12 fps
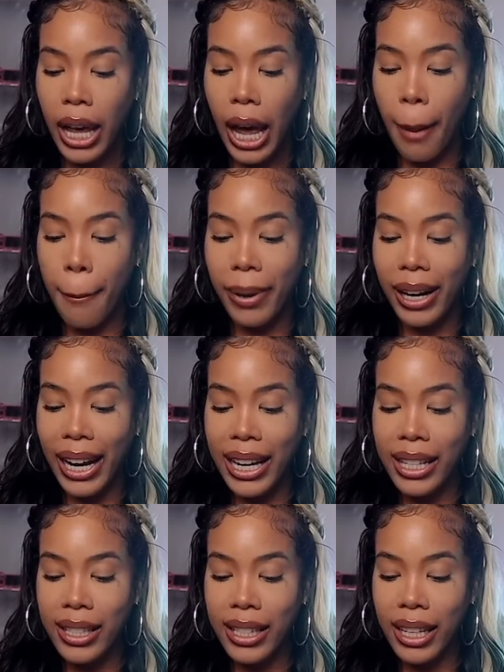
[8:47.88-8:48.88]
and
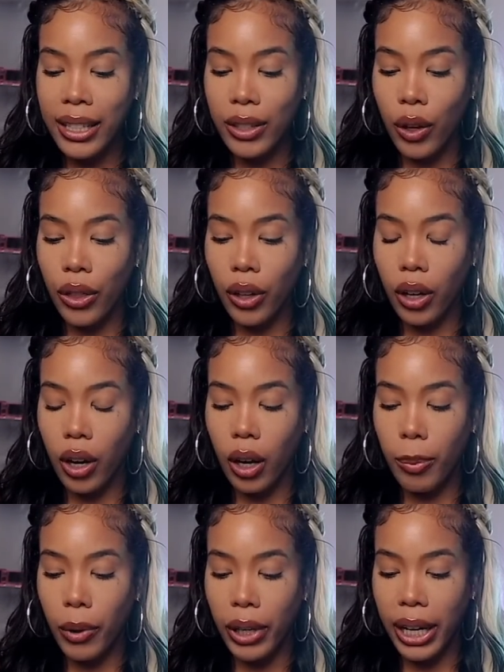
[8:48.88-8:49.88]
placed it on the
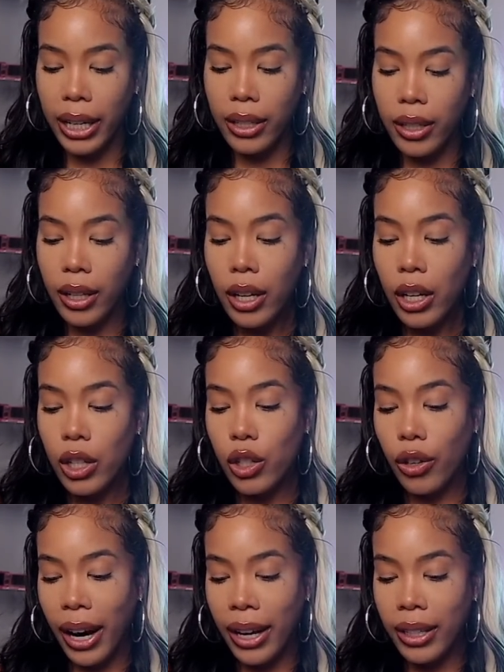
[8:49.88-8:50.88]
car bonnet,
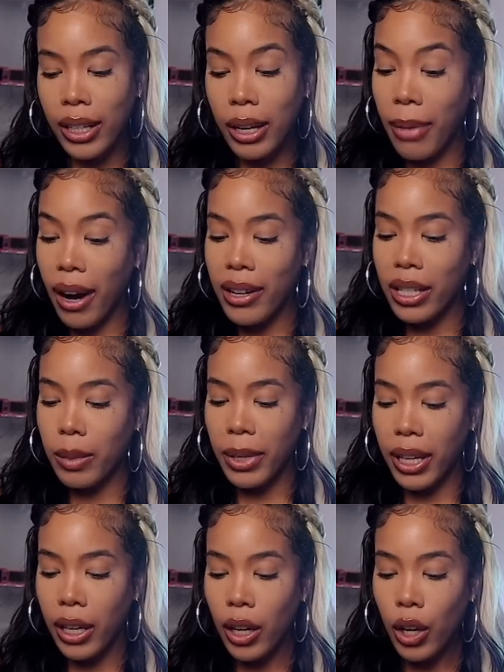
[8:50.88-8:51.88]
trying to embarrass
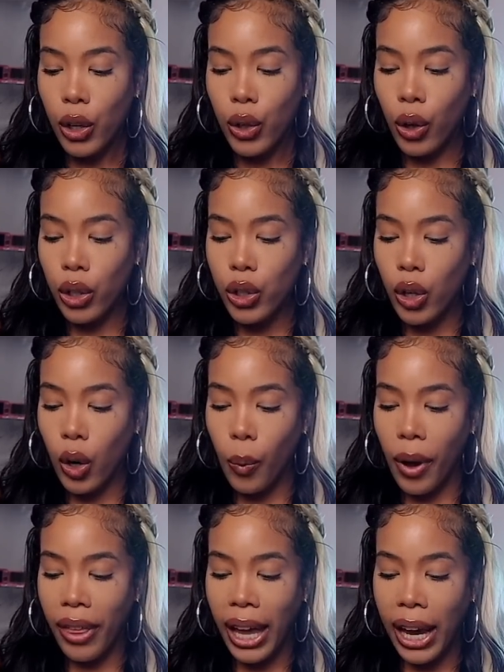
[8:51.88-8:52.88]
me, not sure
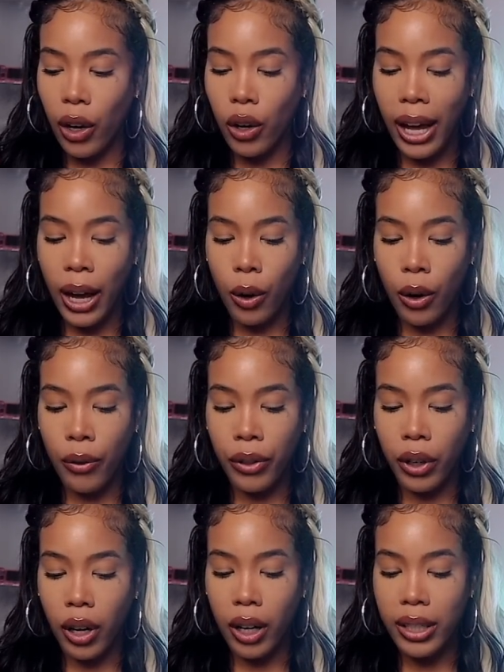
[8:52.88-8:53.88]
whether I got out of
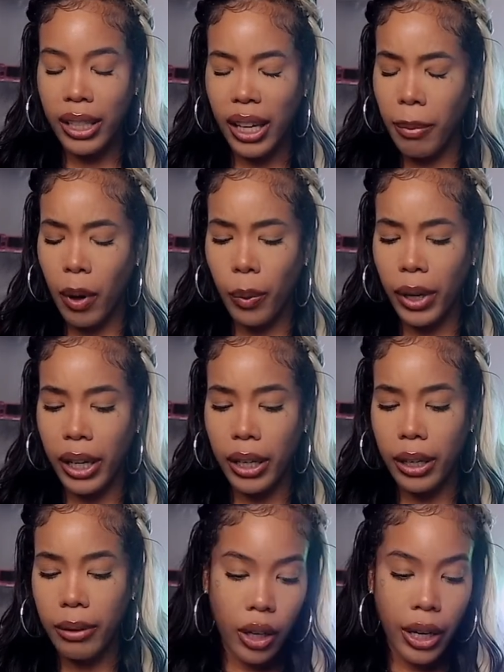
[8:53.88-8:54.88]
the car to get my
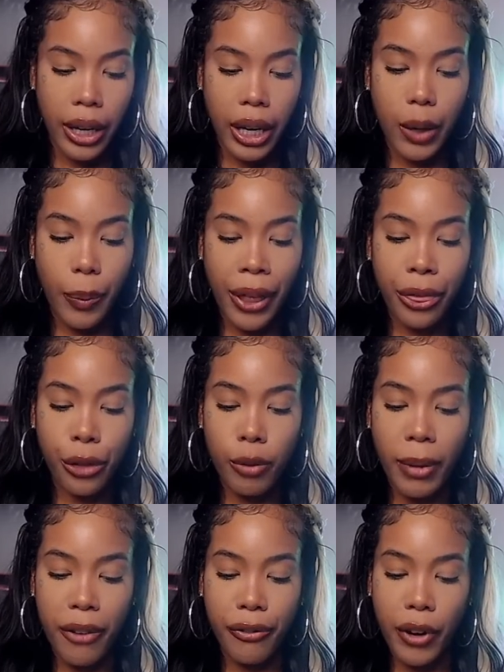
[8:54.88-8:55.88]
wig. He went through
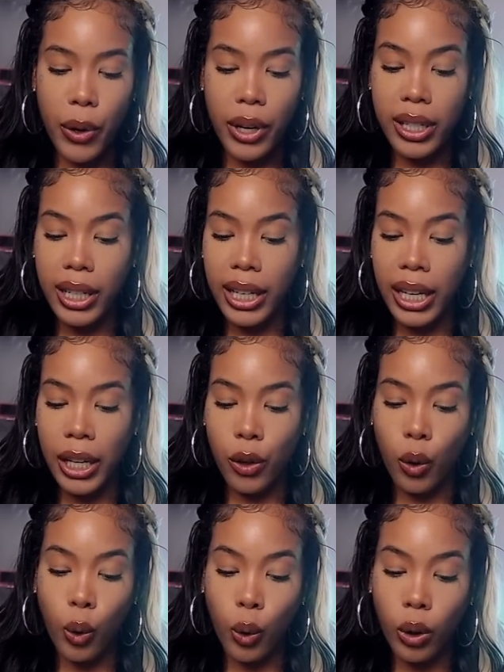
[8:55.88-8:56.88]
my phone and
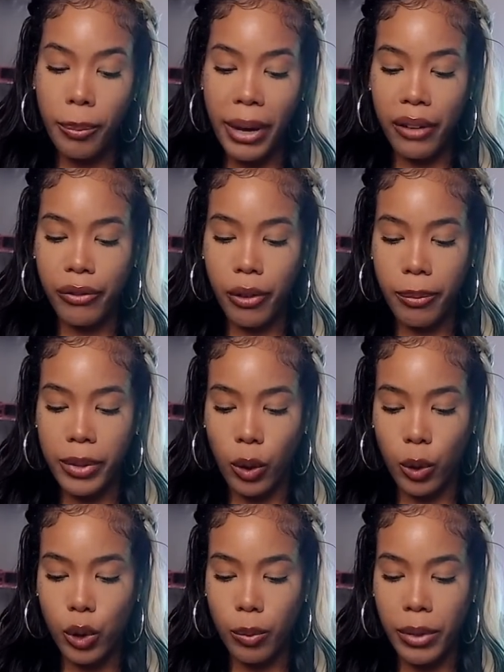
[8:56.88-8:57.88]
deleted all men from
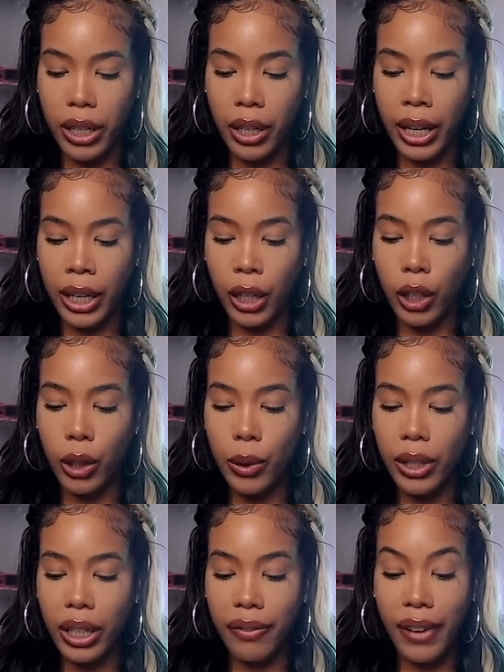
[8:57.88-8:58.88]
social media,
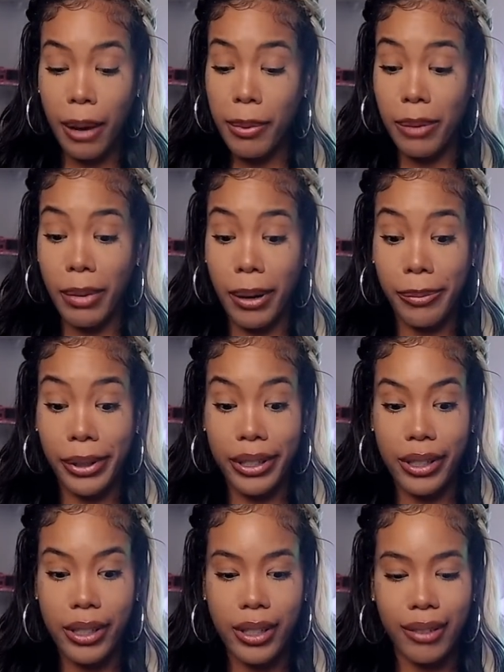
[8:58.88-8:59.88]
including family
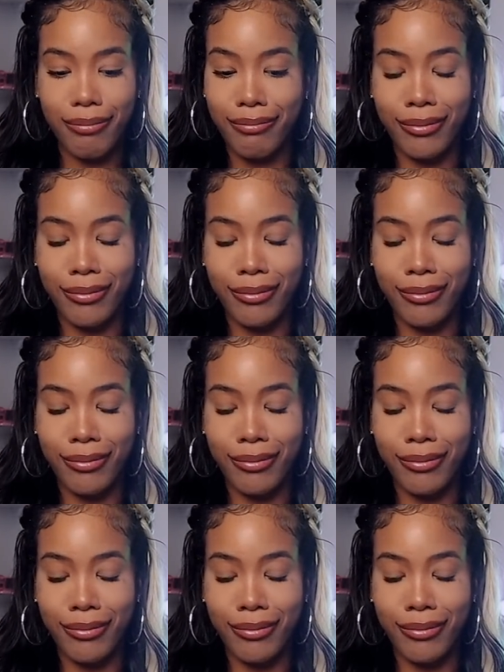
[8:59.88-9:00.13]
members.